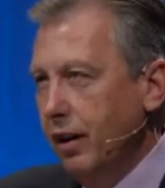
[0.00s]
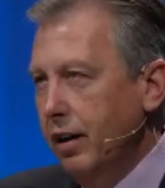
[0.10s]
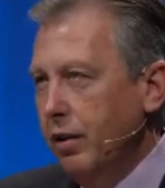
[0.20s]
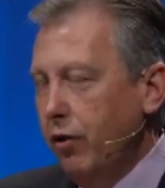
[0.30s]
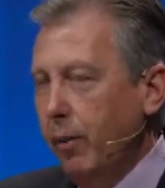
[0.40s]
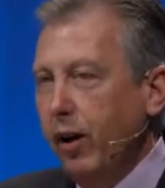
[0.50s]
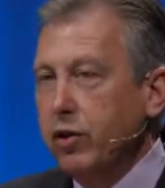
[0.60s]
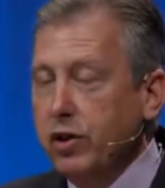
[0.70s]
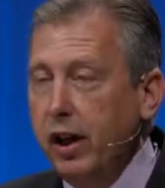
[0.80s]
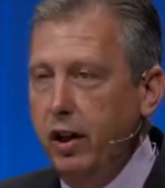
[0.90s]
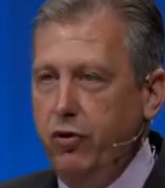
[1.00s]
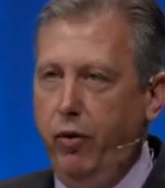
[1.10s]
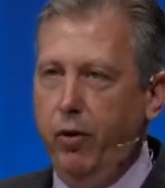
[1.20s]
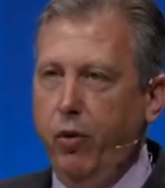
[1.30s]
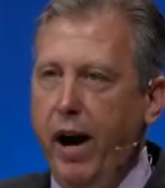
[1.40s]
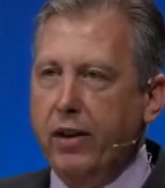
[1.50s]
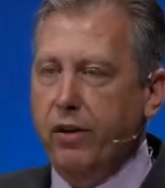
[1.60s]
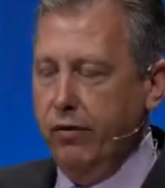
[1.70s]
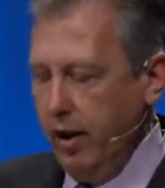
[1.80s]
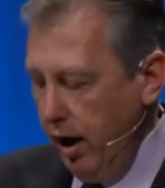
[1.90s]
from our sins, from the wrath
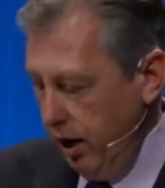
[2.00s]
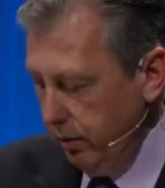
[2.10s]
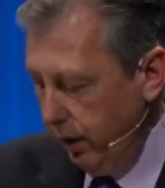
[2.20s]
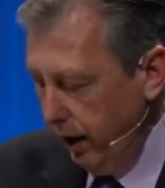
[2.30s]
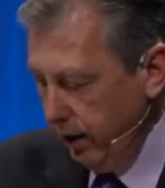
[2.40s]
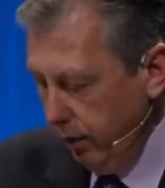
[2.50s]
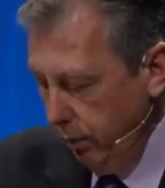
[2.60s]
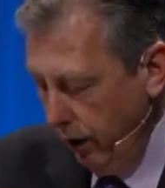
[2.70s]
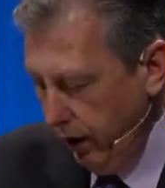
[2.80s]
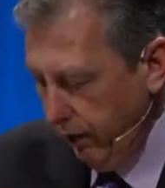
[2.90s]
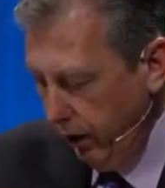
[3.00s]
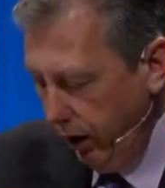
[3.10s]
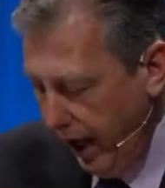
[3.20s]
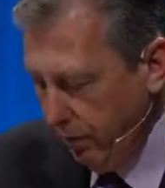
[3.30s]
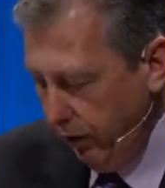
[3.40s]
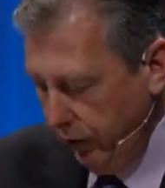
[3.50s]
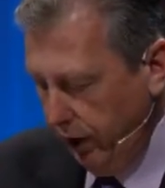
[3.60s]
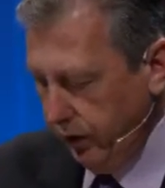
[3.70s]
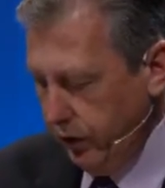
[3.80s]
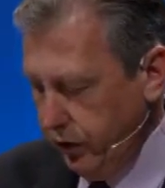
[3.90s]
of God by the blood of the Lamb of
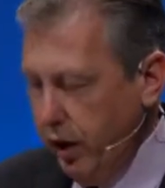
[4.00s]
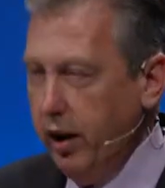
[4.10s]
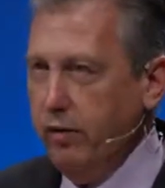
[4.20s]
God, the Son of